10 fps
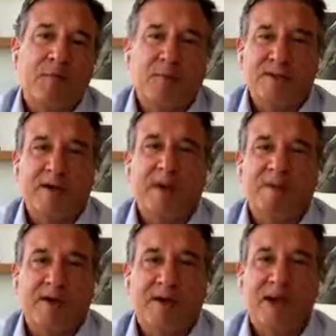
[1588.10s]
When we talk
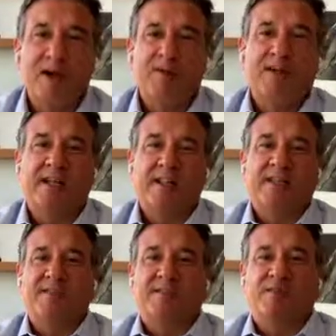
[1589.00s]
about hybrid, I
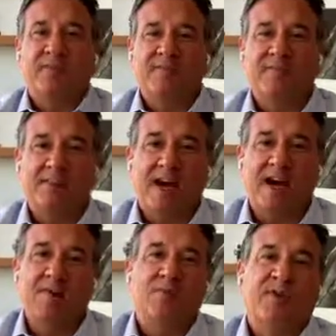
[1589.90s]
think it's more of this
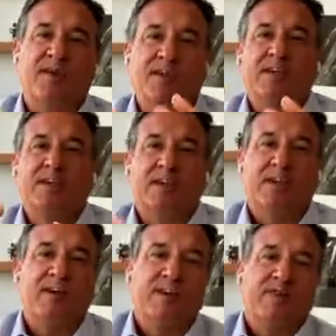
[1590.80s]
hybrid
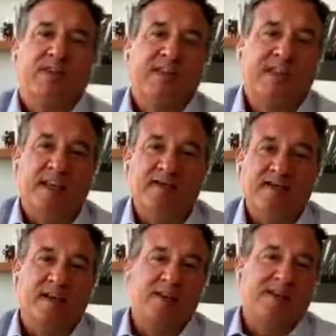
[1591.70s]
of the
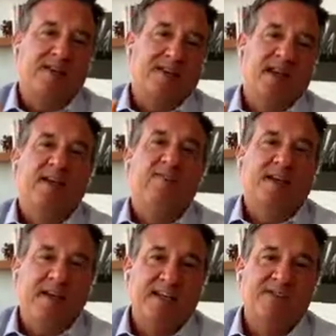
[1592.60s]
experiences and
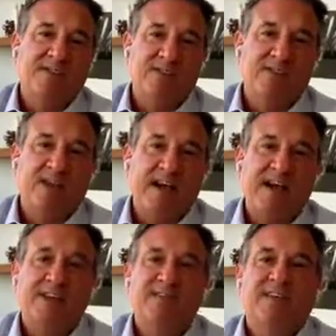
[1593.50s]
expectations you
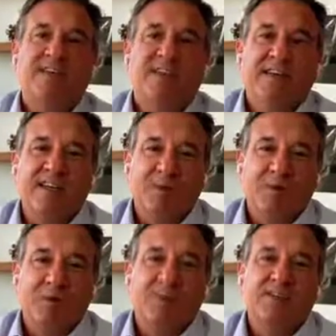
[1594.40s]
have in
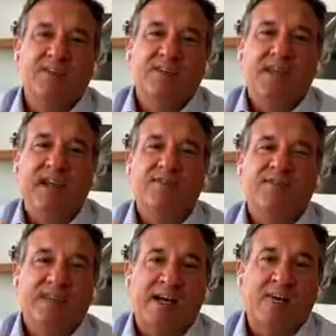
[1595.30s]
your personal life
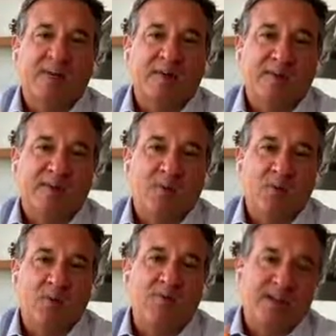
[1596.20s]
are now going to be
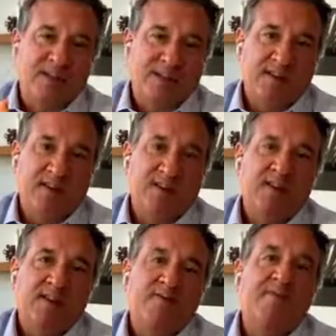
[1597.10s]
woven into the
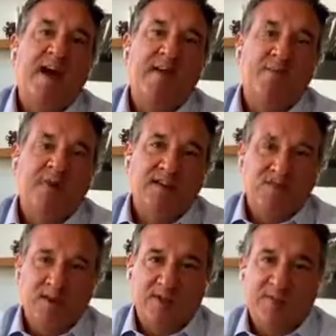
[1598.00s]
fabric
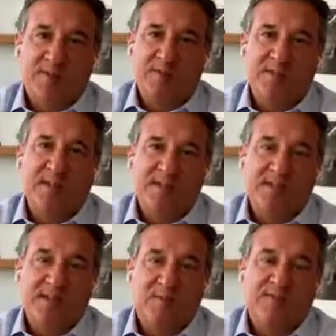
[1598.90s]
of what you
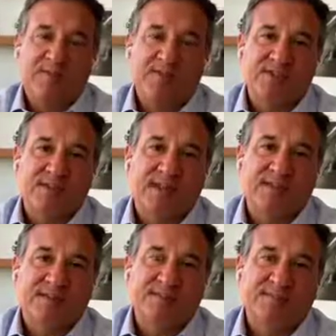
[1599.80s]
experience in your professional
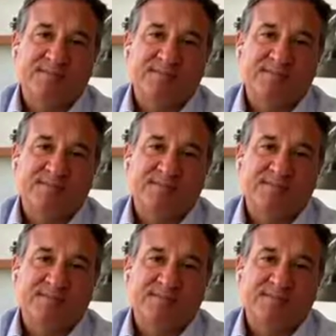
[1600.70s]
life.